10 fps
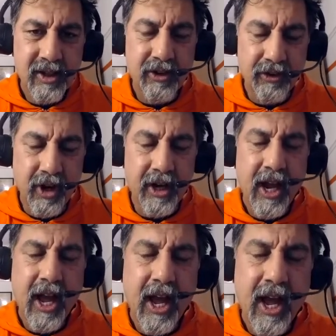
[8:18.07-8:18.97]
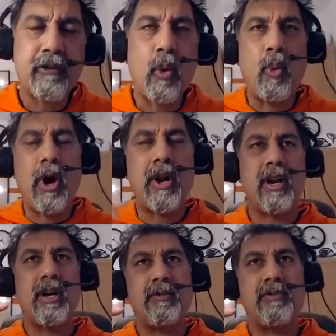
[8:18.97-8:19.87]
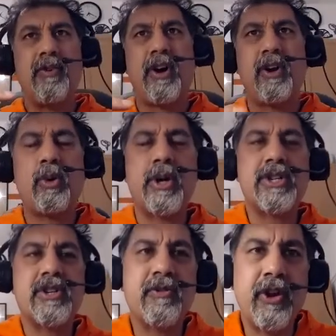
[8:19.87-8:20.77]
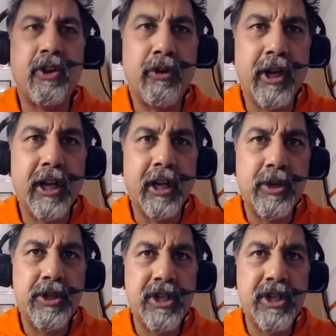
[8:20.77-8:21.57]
Right. And I've got one final question for you, really, which